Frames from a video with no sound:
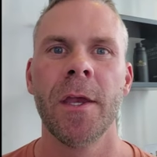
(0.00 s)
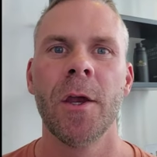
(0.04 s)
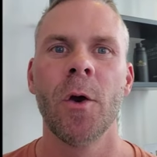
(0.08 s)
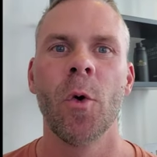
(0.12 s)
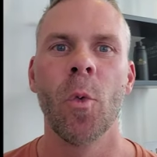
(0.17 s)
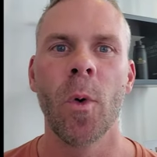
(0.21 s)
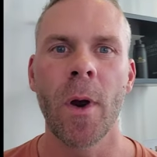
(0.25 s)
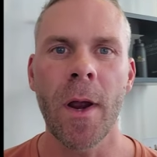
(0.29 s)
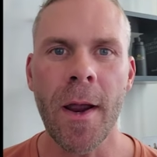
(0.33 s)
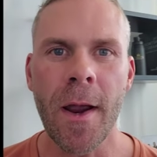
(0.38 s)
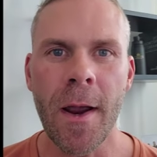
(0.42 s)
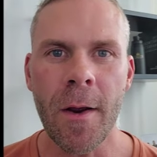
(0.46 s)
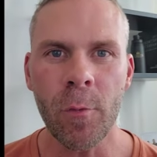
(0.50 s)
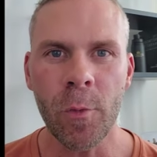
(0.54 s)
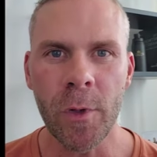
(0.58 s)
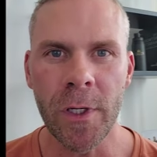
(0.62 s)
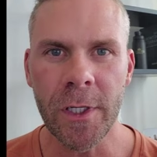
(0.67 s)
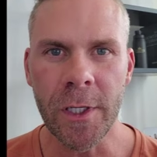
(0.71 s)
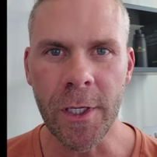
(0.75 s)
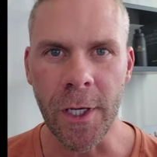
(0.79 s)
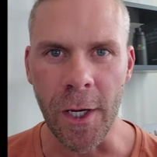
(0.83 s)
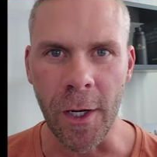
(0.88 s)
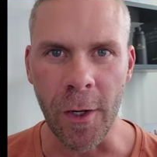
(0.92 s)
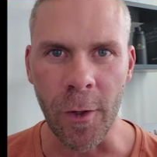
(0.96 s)
Where it
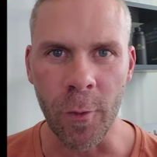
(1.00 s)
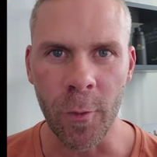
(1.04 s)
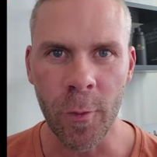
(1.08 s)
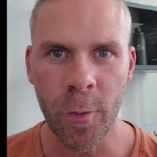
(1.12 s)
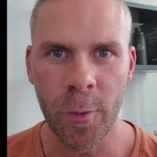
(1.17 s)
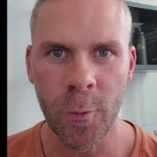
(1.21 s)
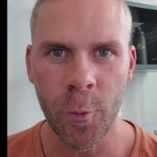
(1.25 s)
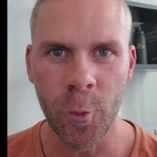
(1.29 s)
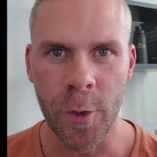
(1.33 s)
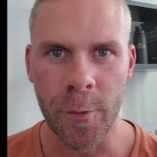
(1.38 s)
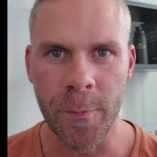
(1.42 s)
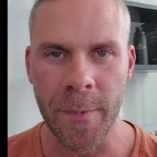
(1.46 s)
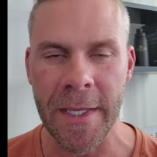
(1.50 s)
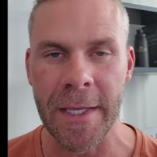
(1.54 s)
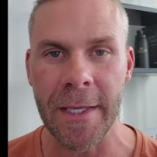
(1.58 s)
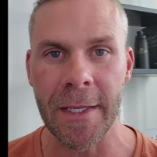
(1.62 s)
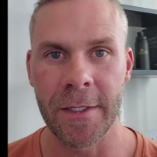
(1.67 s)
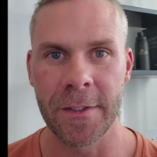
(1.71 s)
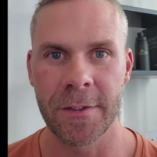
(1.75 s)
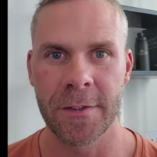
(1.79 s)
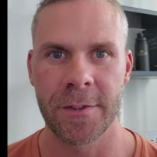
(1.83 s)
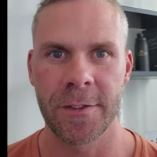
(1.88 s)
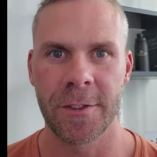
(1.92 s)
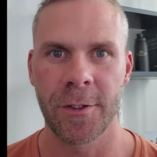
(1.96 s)
would go would be
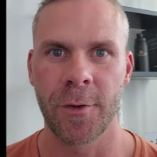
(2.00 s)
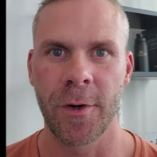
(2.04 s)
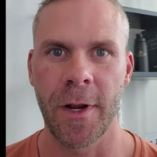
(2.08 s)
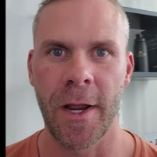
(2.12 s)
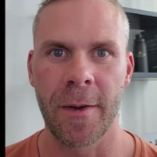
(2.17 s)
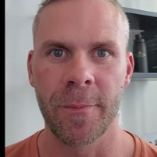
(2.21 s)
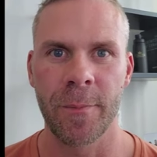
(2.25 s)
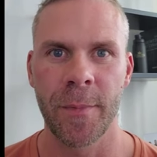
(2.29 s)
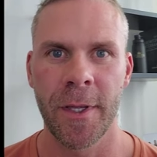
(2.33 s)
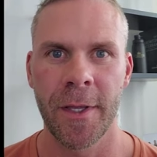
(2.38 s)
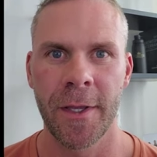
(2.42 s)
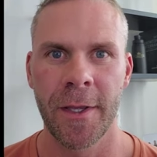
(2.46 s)
Instagram.